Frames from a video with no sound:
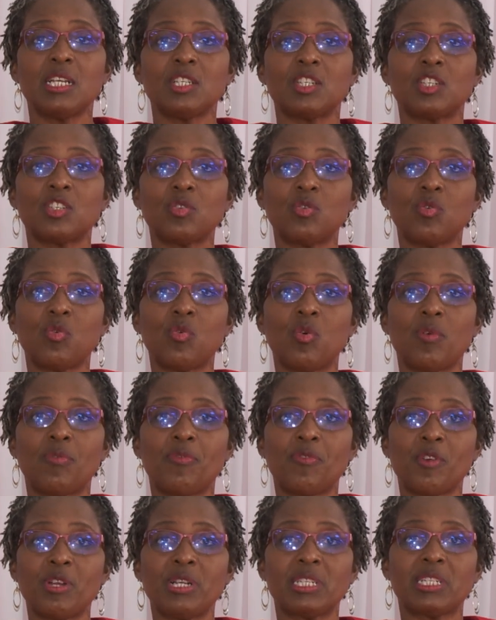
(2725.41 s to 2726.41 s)
So,
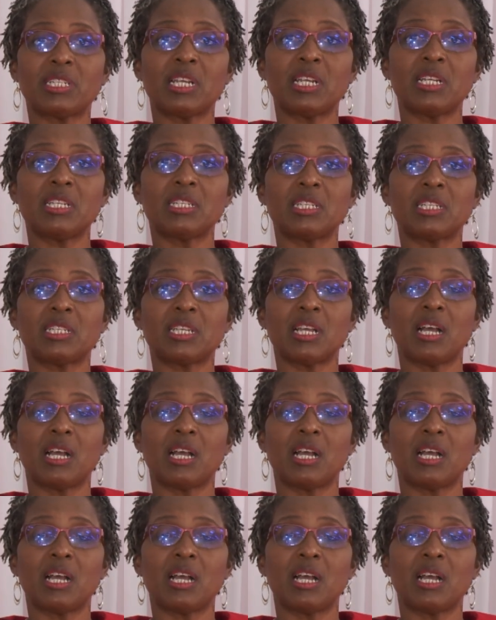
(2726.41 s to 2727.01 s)
for instance,